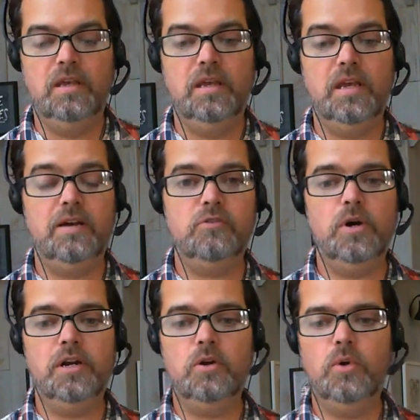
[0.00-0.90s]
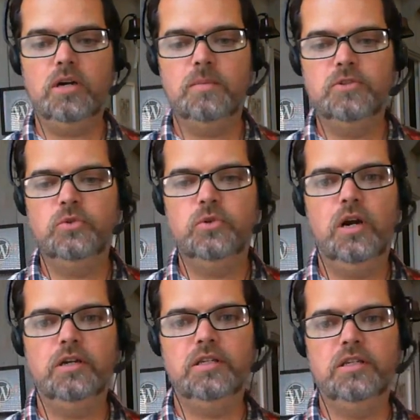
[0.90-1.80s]
Hey everyone, and welcome to
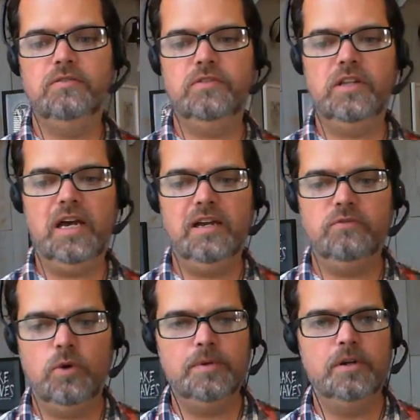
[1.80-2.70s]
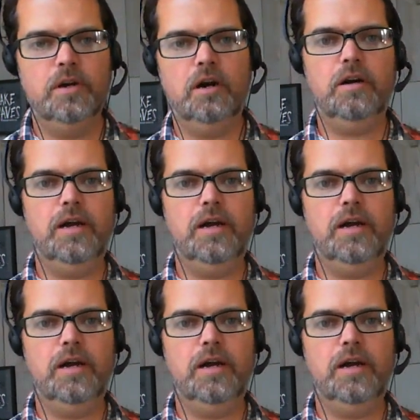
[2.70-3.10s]
our Give Live webinar.